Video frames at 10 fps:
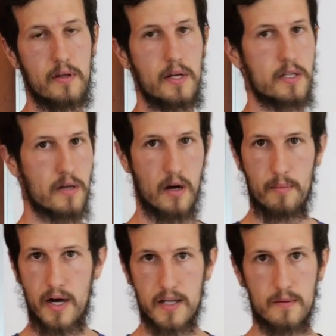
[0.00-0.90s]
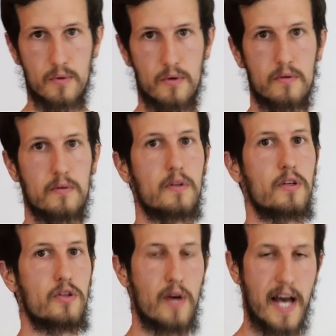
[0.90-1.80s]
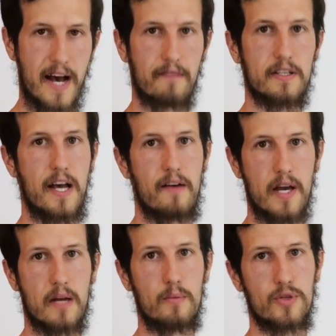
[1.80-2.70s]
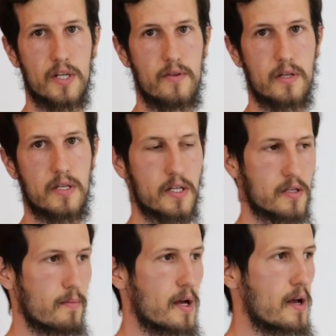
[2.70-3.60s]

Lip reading: It's not possible. You have to have animals in the system.